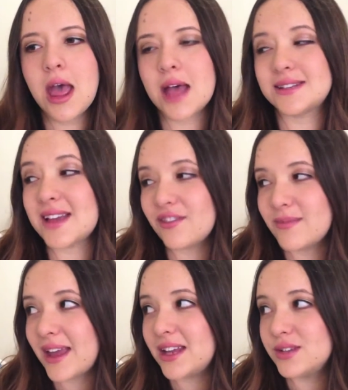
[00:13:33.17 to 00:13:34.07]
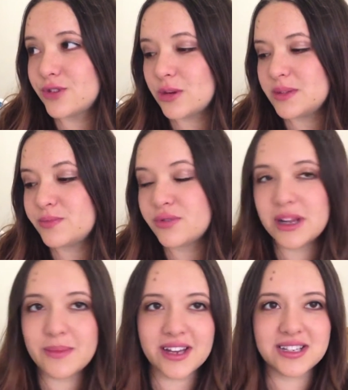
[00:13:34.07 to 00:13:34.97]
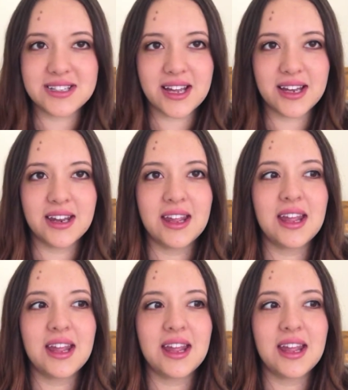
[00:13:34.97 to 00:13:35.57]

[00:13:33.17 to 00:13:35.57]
Aside from that, his room is pretty much done.